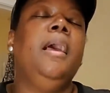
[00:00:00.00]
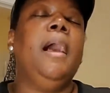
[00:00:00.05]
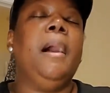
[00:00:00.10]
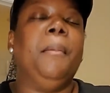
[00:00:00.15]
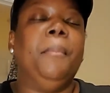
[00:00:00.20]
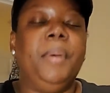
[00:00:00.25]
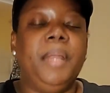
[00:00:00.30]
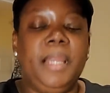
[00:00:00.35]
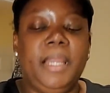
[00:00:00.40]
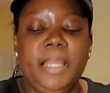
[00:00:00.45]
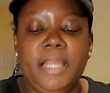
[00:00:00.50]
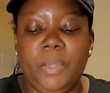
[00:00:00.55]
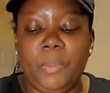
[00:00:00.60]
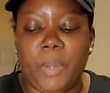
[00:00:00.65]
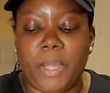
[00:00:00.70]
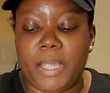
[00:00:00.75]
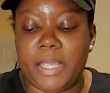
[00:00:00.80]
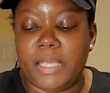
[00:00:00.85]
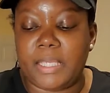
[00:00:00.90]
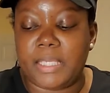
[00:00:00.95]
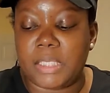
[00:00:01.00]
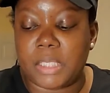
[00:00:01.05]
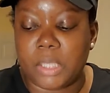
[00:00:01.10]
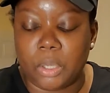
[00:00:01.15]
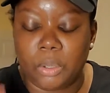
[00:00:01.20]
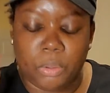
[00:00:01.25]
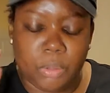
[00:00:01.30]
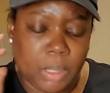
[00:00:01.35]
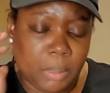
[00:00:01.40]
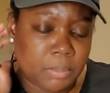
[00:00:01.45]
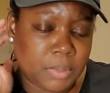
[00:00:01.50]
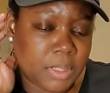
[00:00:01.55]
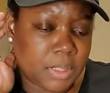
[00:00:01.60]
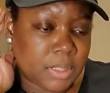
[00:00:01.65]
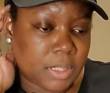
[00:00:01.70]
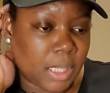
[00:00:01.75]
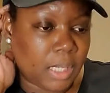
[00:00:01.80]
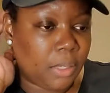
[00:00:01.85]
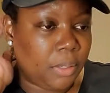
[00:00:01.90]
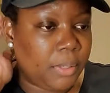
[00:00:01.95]
But anyway, so I'm just
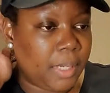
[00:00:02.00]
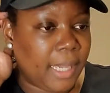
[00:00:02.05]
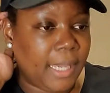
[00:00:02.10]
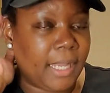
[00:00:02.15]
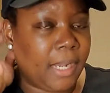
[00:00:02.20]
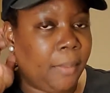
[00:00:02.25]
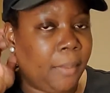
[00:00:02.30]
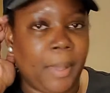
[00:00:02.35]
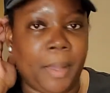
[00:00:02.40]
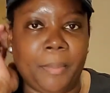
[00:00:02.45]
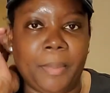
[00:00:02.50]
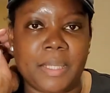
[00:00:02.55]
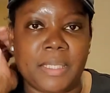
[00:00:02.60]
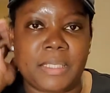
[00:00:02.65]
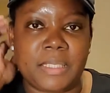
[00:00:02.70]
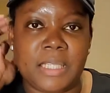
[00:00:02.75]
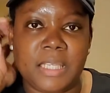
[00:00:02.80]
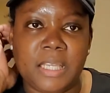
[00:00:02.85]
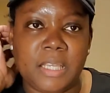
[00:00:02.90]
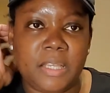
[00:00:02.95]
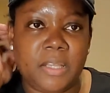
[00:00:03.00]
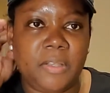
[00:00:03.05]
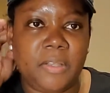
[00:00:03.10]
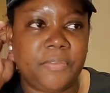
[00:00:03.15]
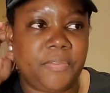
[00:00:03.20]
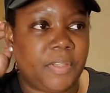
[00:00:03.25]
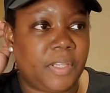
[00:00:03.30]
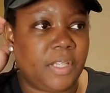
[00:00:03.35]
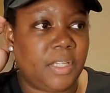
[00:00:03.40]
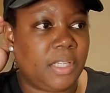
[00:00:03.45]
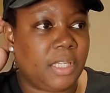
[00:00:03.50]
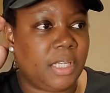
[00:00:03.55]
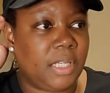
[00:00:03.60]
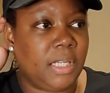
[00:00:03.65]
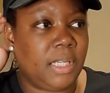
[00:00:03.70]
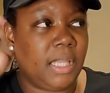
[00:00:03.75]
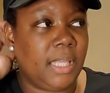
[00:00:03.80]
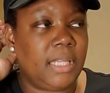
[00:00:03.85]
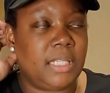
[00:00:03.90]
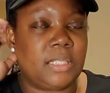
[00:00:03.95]
like, okay, and I'm by myself. And then the
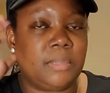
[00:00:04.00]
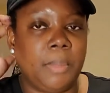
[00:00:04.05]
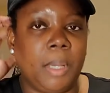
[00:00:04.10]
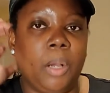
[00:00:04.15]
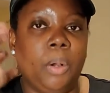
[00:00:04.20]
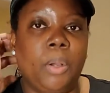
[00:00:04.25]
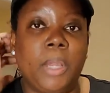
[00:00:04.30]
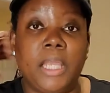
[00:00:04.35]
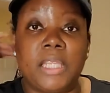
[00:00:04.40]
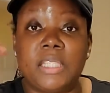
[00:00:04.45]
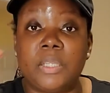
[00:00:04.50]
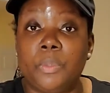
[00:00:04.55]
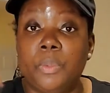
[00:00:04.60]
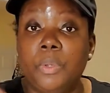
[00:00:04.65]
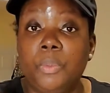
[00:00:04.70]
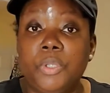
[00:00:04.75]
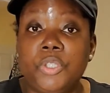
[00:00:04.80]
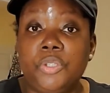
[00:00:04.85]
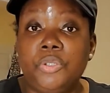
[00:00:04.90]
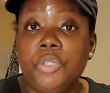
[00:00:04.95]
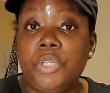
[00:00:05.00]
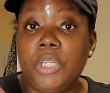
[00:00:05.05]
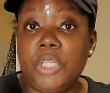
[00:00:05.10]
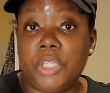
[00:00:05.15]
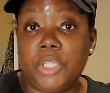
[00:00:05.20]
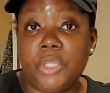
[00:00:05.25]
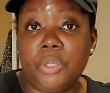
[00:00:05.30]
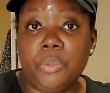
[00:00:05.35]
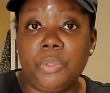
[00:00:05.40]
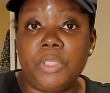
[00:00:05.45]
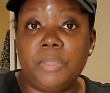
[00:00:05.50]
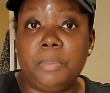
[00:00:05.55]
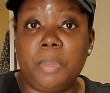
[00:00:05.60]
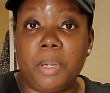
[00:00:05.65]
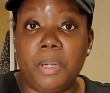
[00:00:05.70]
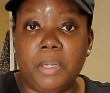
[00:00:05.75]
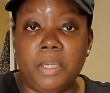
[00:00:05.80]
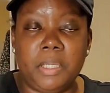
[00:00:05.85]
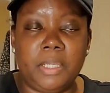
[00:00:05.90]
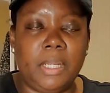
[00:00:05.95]
lady said, okay, so what you need to do is
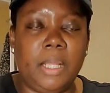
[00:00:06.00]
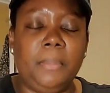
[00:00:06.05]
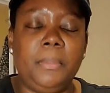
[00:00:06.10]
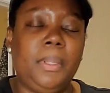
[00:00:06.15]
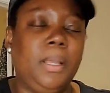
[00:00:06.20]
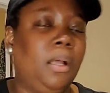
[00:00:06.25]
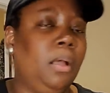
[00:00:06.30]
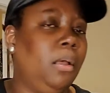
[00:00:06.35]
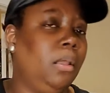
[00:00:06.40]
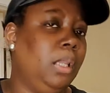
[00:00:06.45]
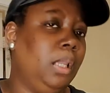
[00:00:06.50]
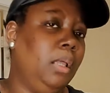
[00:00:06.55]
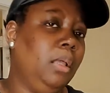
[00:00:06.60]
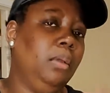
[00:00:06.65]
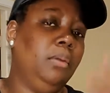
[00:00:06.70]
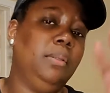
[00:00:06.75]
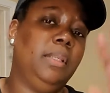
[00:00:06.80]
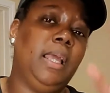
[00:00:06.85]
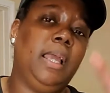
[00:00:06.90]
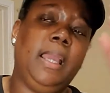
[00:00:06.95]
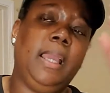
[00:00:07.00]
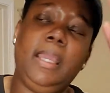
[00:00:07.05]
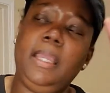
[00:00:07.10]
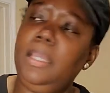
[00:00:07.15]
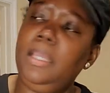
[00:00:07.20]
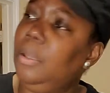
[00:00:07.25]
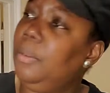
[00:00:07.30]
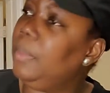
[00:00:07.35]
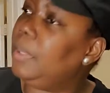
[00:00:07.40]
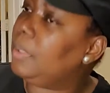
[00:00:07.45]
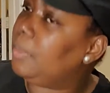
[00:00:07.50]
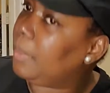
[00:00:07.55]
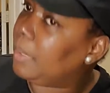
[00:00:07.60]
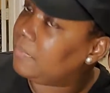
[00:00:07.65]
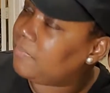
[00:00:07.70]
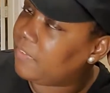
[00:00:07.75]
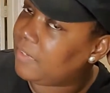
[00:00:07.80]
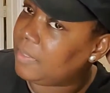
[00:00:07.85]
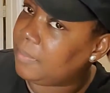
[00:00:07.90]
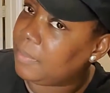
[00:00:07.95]
burn it. And I'm like, hold on, now, I ain't know what
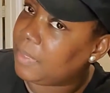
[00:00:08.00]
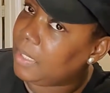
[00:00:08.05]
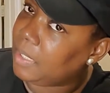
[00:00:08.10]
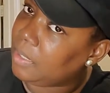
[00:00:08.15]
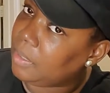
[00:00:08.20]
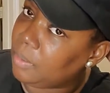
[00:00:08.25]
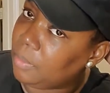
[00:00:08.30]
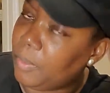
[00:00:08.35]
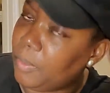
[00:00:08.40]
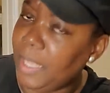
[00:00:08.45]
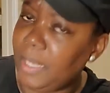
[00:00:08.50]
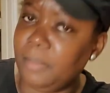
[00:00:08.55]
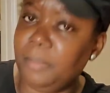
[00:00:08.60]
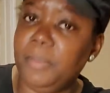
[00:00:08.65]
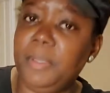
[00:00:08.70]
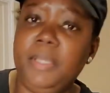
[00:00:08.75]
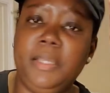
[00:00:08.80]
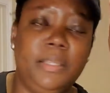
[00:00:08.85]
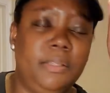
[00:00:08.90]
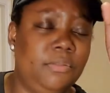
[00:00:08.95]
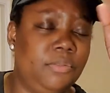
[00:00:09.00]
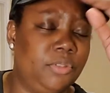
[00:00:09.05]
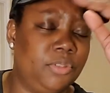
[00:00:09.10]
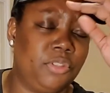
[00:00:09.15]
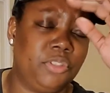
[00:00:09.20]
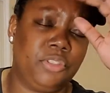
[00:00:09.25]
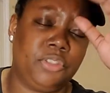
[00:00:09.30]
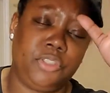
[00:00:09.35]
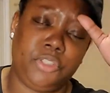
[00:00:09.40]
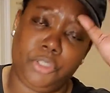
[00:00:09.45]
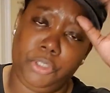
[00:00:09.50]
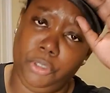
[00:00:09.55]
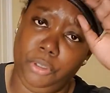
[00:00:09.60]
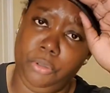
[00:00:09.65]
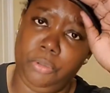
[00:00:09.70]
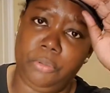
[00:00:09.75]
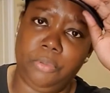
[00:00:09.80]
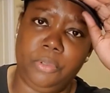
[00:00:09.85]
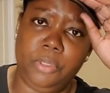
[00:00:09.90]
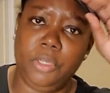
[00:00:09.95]
finna get. No, wait a minute.
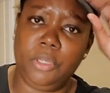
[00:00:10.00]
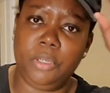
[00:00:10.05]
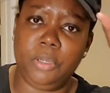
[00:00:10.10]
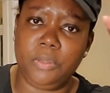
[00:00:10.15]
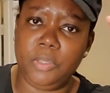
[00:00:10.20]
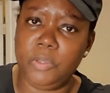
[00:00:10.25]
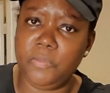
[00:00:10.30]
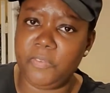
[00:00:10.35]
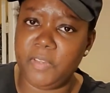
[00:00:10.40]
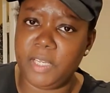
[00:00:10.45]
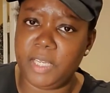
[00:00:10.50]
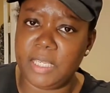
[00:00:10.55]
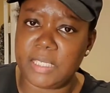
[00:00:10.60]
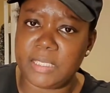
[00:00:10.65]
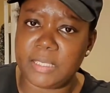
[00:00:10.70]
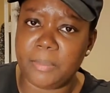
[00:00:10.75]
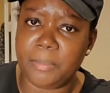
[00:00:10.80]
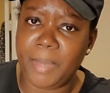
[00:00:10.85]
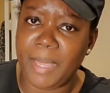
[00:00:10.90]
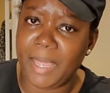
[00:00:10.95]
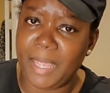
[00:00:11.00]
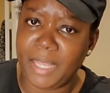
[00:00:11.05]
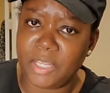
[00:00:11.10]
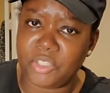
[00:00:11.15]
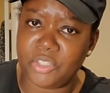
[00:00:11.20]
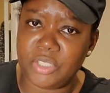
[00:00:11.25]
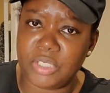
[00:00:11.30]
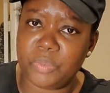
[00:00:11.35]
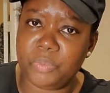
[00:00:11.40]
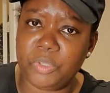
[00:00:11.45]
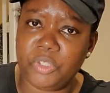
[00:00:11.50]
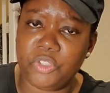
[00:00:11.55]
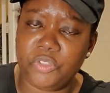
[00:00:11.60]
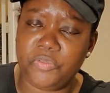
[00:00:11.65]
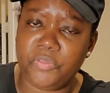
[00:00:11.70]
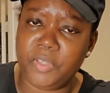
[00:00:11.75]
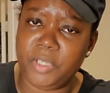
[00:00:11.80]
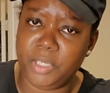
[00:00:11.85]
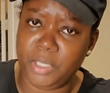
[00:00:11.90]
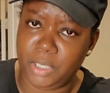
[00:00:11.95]
Shoot, you know, you finna get some matches. What you
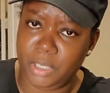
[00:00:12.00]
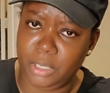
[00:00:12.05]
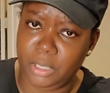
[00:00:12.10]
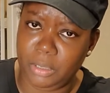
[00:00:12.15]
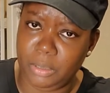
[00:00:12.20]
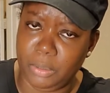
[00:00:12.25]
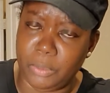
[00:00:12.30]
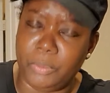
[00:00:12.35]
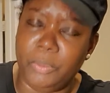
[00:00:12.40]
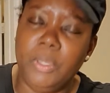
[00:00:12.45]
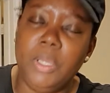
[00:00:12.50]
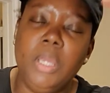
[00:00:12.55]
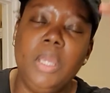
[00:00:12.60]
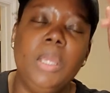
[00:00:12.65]
finna do?